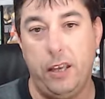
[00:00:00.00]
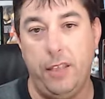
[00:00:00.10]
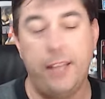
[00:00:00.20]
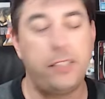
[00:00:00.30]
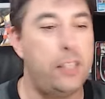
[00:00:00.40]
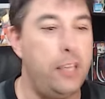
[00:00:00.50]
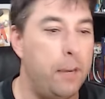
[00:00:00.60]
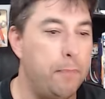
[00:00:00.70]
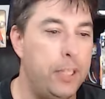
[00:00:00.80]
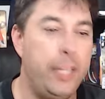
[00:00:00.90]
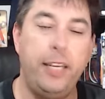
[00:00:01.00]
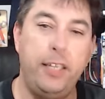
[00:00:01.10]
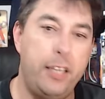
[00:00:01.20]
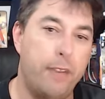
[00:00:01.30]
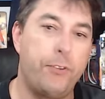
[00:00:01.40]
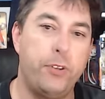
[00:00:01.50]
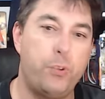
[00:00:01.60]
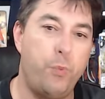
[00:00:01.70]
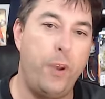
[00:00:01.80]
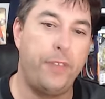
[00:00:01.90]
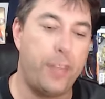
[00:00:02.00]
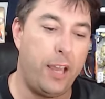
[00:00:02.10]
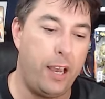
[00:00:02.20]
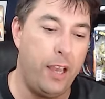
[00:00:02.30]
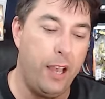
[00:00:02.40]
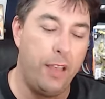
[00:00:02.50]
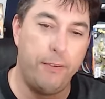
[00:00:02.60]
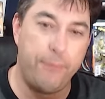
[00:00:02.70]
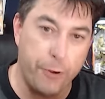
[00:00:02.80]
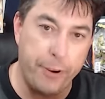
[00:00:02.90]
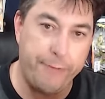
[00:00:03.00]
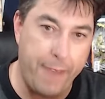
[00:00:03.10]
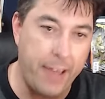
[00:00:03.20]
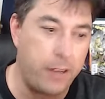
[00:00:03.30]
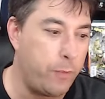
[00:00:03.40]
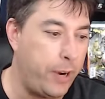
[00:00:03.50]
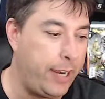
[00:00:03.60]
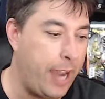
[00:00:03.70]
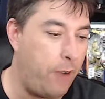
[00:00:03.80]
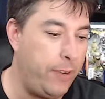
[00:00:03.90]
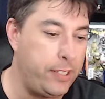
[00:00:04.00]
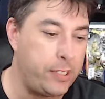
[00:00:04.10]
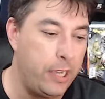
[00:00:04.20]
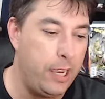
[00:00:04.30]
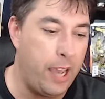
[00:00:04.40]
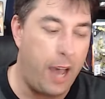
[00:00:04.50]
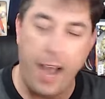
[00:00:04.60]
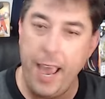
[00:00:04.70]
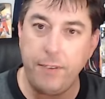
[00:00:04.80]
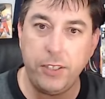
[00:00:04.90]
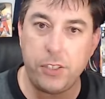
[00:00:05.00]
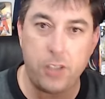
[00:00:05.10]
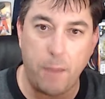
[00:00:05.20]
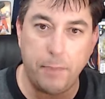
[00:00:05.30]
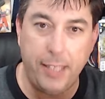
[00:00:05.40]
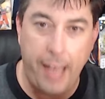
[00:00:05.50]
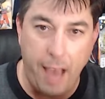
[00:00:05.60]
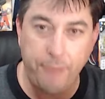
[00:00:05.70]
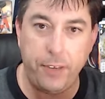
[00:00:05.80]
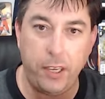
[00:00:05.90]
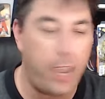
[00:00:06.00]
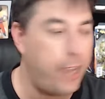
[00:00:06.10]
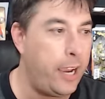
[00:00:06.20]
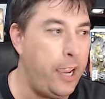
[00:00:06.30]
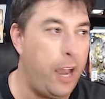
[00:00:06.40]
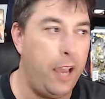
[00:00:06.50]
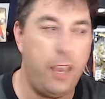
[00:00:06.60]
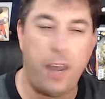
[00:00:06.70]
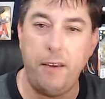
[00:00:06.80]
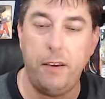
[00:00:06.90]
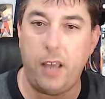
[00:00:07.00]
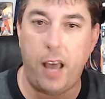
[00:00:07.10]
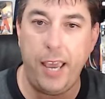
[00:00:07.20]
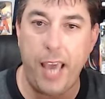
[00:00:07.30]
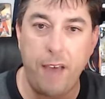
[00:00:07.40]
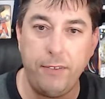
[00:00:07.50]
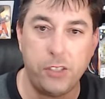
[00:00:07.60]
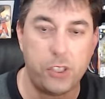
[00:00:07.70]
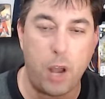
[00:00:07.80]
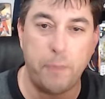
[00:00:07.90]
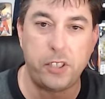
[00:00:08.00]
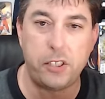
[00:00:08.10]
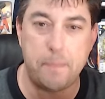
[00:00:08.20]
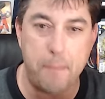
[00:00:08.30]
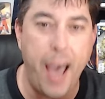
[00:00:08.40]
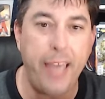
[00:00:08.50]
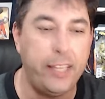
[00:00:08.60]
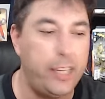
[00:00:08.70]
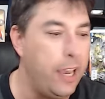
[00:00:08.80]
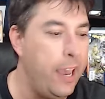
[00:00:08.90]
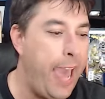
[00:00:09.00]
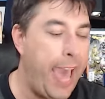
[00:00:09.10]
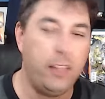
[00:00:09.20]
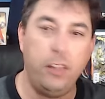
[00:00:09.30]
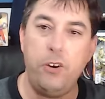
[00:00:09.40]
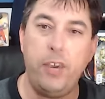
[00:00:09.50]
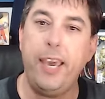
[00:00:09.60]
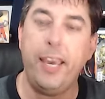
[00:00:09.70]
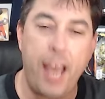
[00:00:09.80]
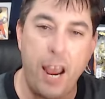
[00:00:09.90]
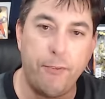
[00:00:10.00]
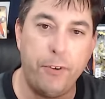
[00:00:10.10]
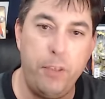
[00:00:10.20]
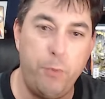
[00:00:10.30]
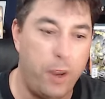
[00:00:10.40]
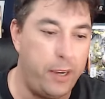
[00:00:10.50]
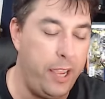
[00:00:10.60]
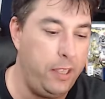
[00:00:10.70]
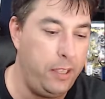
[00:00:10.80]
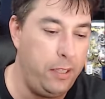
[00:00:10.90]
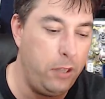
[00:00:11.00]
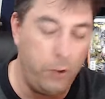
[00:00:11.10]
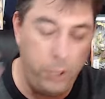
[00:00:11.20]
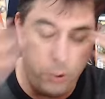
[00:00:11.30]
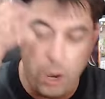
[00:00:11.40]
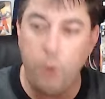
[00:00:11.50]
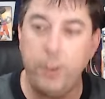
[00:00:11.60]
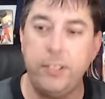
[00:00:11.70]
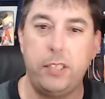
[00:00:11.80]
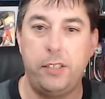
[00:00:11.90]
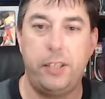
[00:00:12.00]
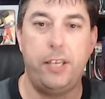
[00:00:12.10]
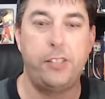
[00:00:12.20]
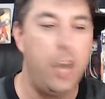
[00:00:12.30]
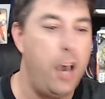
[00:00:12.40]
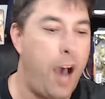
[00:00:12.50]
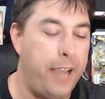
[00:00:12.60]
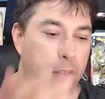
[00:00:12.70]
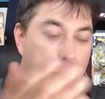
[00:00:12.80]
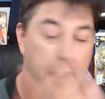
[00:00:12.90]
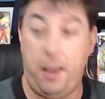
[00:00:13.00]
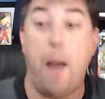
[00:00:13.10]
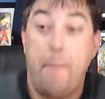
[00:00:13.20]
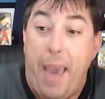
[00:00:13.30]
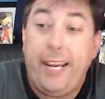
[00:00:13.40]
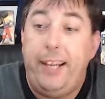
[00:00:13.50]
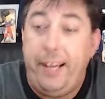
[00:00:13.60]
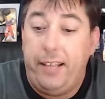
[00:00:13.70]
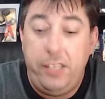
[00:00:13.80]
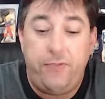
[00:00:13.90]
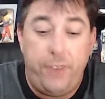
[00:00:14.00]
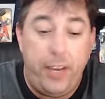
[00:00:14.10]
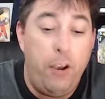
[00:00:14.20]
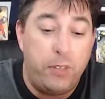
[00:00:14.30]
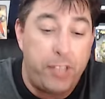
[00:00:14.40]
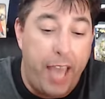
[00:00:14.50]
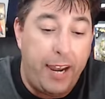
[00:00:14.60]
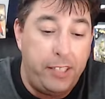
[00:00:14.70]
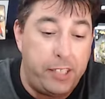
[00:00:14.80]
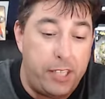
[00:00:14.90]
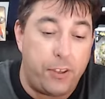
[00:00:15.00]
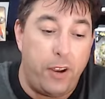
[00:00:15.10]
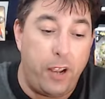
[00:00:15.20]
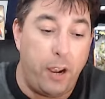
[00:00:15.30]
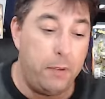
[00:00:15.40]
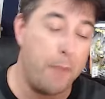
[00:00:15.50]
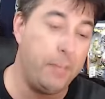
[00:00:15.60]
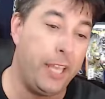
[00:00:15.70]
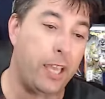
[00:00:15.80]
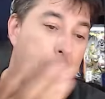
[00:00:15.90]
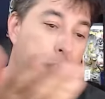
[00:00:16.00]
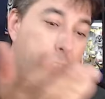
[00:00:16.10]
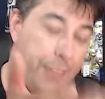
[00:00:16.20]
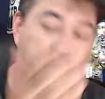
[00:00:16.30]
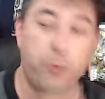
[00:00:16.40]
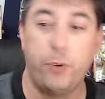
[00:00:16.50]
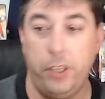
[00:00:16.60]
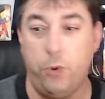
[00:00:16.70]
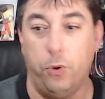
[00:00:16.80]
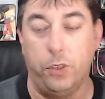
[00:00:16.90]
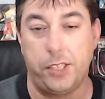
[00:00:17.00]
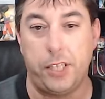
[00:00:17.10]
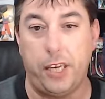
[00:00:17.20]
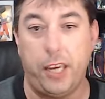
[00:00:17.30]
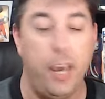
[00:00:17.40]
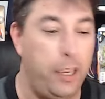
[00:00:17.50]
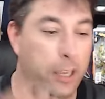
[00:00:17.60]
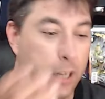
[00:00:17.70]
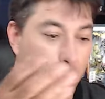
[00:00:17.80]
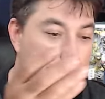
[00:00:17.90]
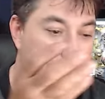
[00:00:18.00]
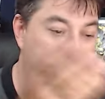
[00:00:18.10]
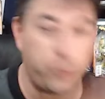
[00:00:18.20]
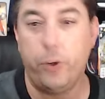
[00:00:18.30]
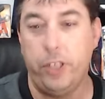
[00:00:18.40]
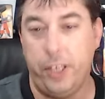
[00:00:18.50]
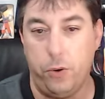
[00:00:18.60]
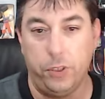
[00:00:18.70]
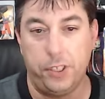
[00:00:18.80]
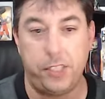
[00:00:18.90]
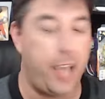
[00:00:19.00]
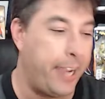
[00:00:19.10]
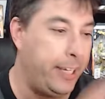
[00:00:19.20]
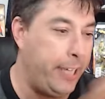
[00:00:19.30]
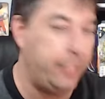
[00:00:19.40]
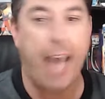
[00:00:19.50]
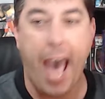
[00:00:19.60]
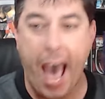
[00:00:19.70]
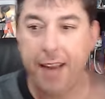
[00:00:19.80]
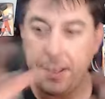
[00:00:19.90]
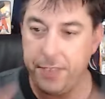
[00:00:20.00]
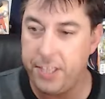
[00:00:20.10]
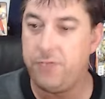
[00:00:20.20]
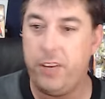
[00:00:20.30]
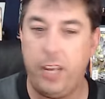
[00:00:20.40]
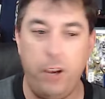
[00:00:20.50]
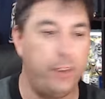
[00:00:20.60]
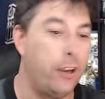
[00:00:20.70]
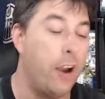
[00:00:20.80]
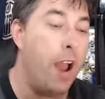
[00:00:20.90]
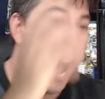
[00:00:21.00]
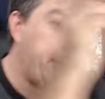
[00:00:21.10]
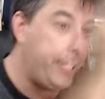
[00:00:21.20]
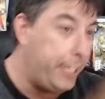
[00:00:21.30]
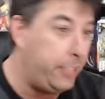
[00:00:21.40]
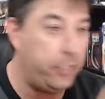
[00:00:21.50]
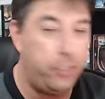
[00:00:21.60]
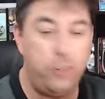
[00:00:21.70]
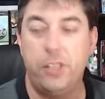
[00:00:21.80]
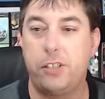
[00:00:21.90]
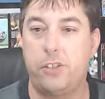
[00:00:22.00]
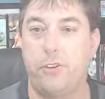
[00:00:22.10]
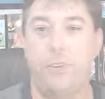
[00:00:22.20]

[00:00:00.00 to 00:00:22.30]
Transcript: That's the complete difference with uh, the furry fandom right now, is I haven't stopped laughing, and I, I, I, I haven't stopped smiling at looking at everyone. It, you know, you go into this, I, I, I'm editing these videos, and I sit there and I'm, I'm like, that's really cool to see. You know, that's really cool to see. I need to add this video in there. I need to do this certain